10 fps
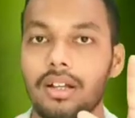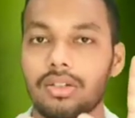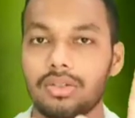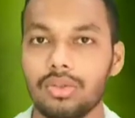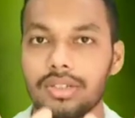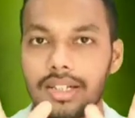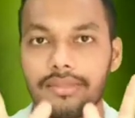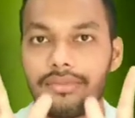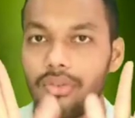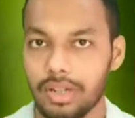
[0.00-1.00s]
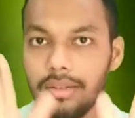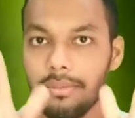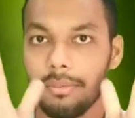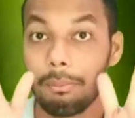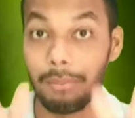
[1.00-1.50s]
So there are
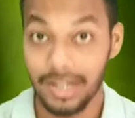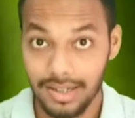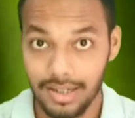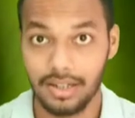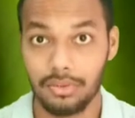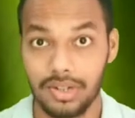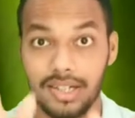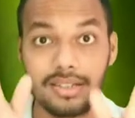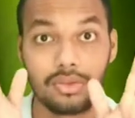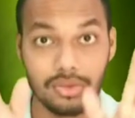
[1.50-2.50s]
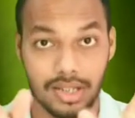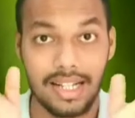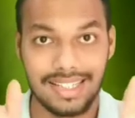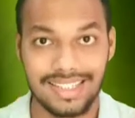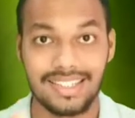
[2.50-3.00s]
14 mineral nutrients, those are
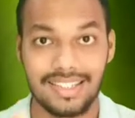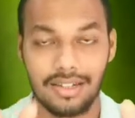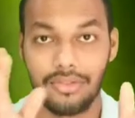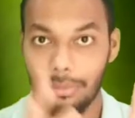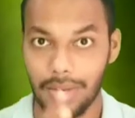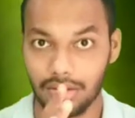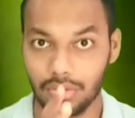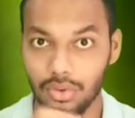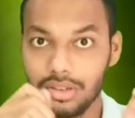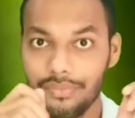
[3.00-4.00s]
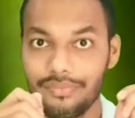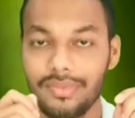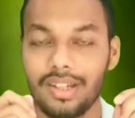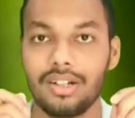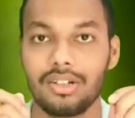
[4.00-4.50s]
essential for plant growth.
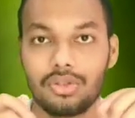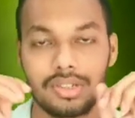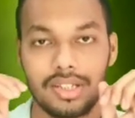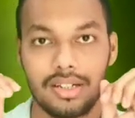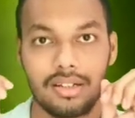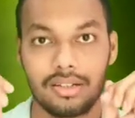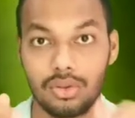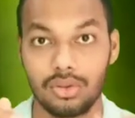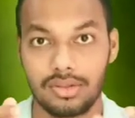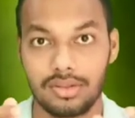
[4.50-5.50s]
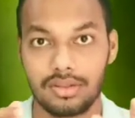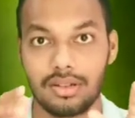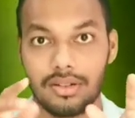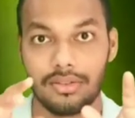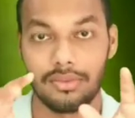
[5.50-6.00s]
Those are
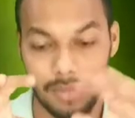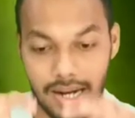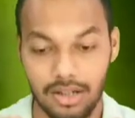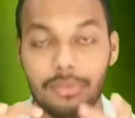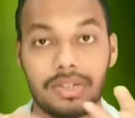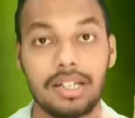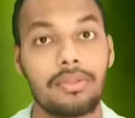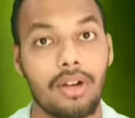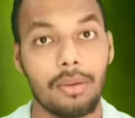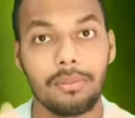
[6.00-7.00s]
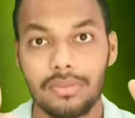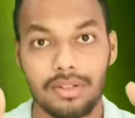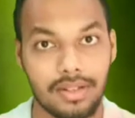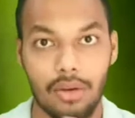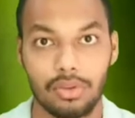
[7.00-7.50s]
plant offtake from
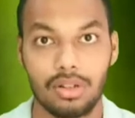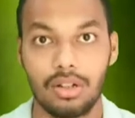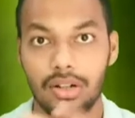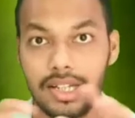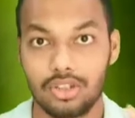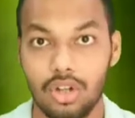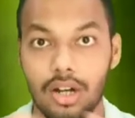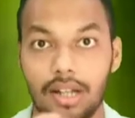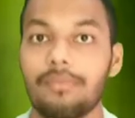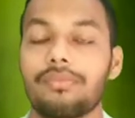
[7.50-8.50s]
ground, okay, soil.